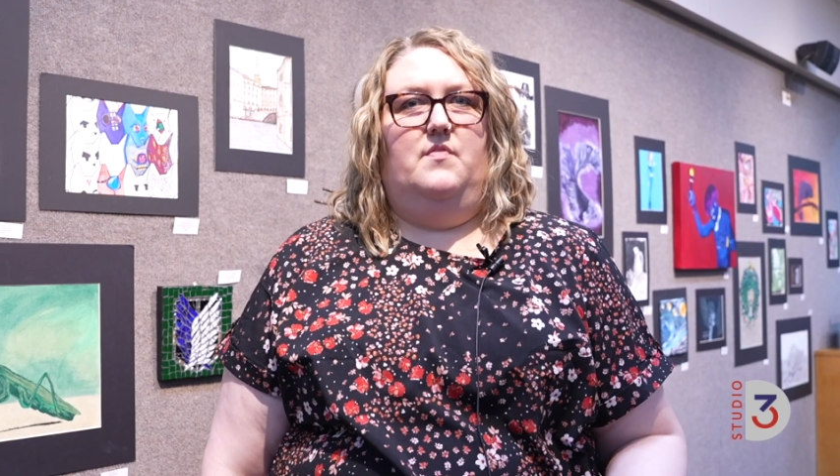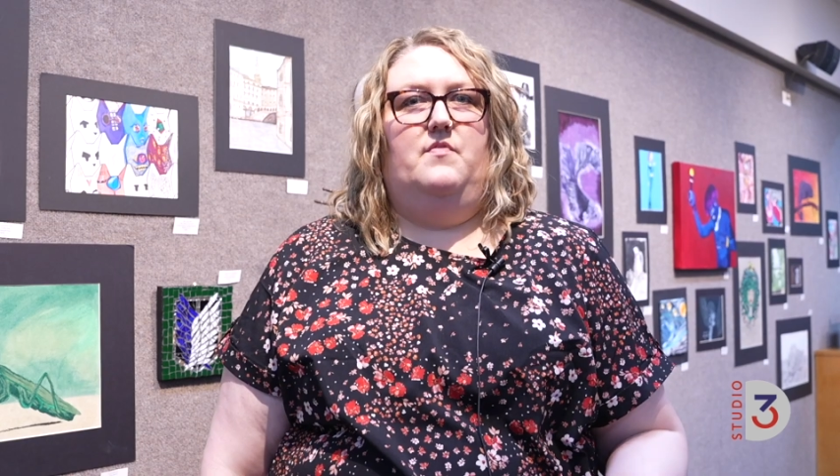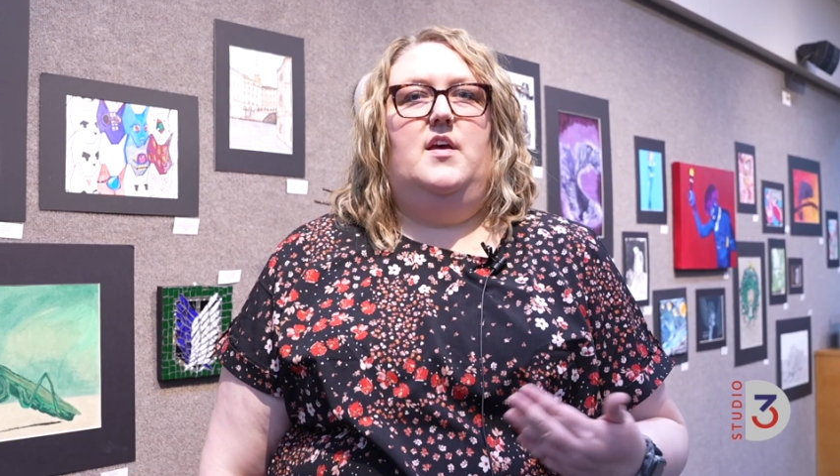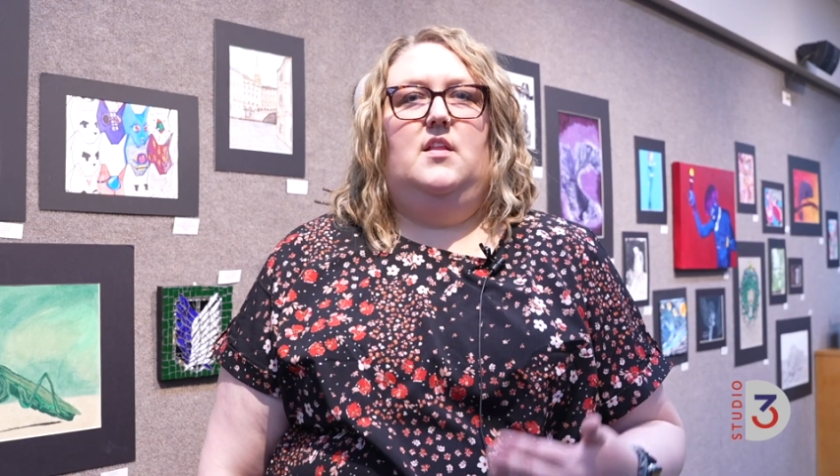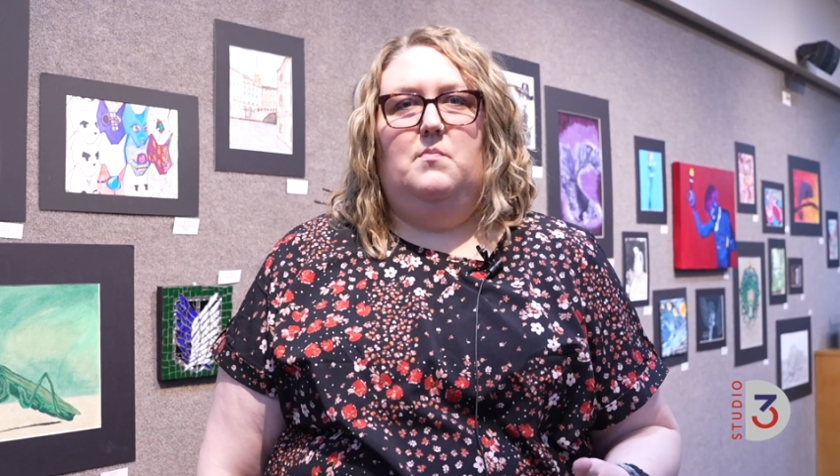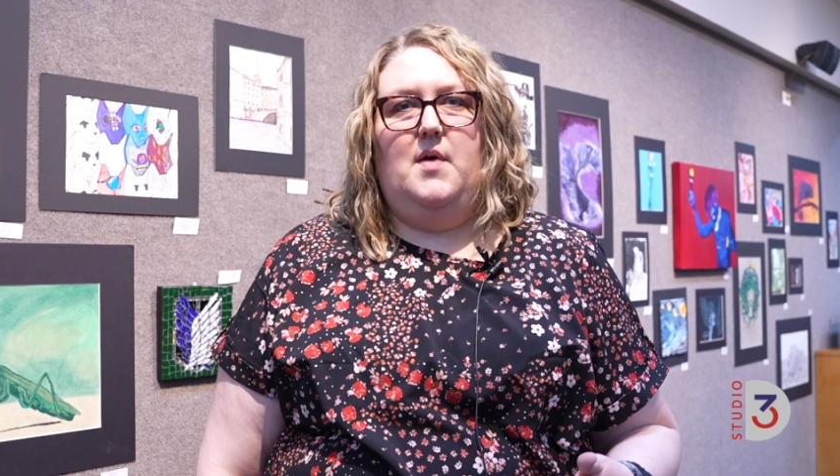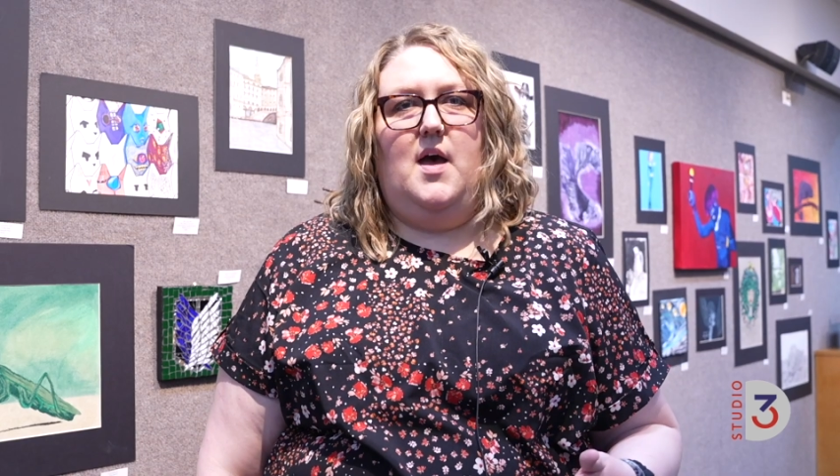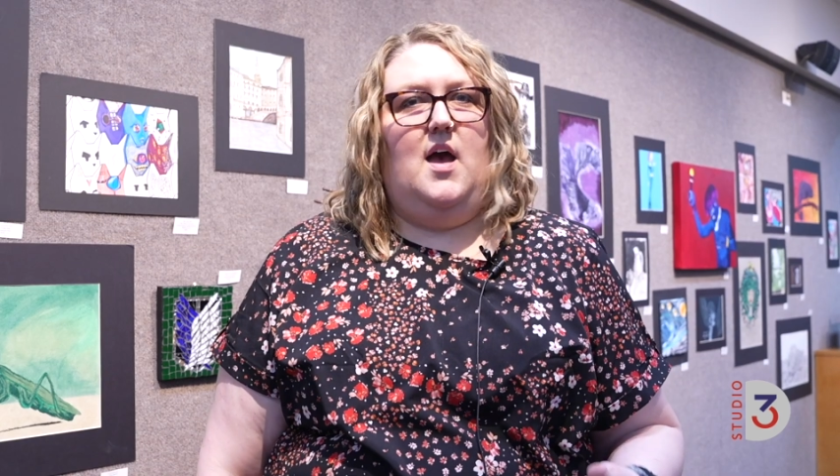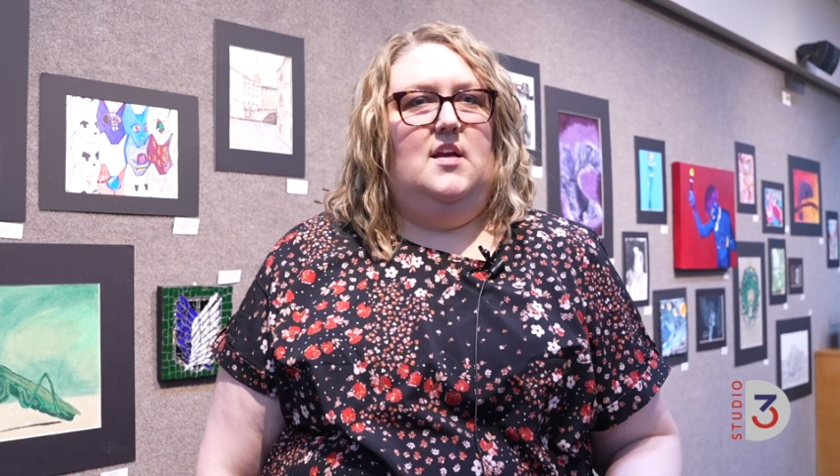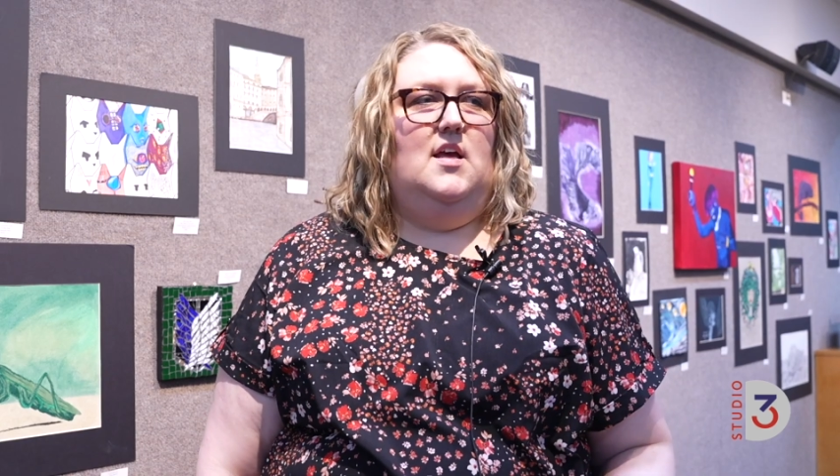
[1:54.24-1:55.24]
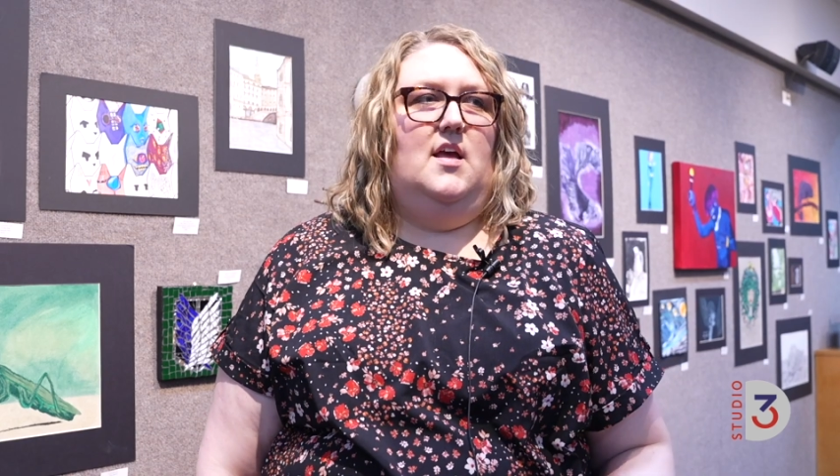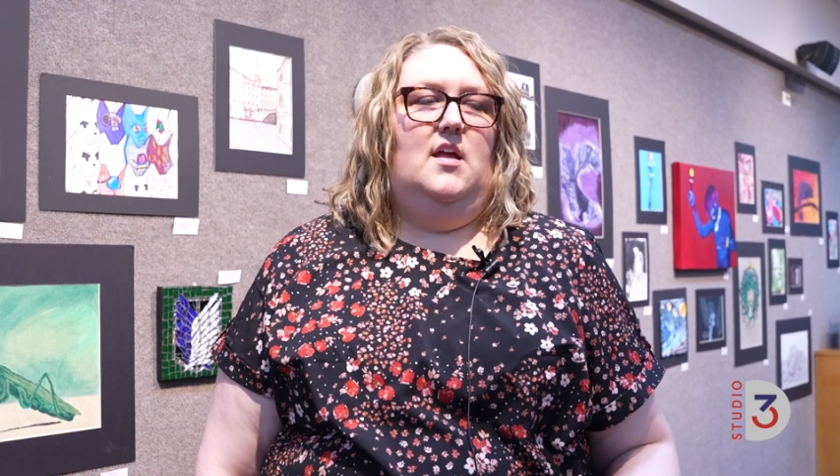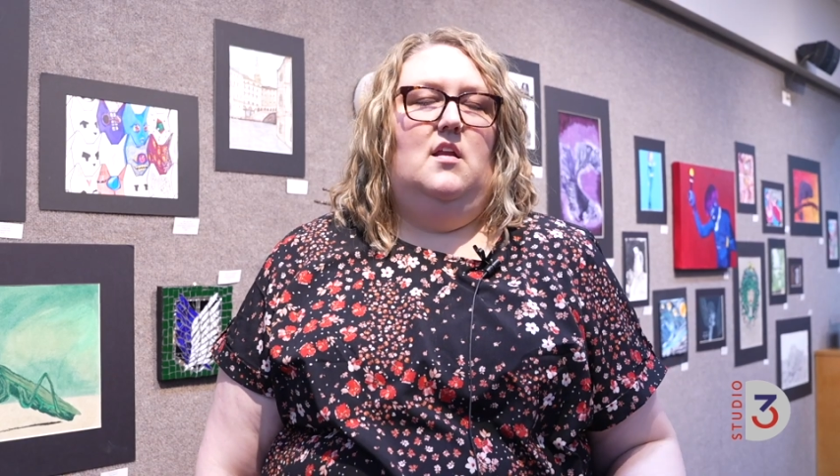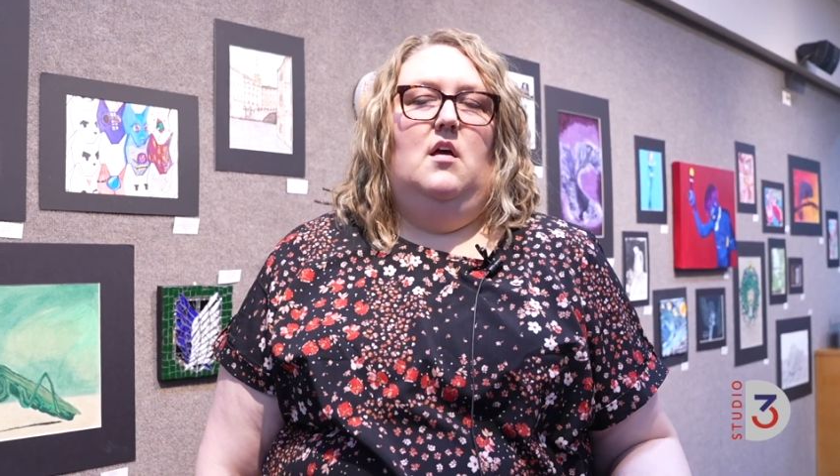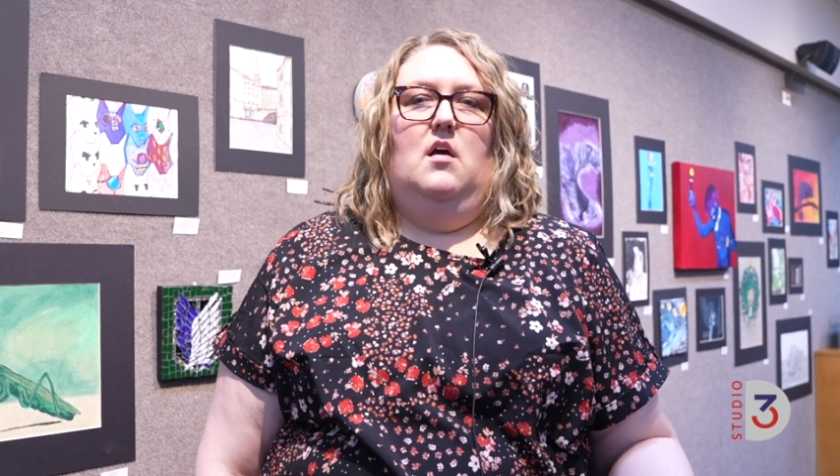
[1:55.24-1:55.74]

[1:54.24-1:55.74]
feeling behind it,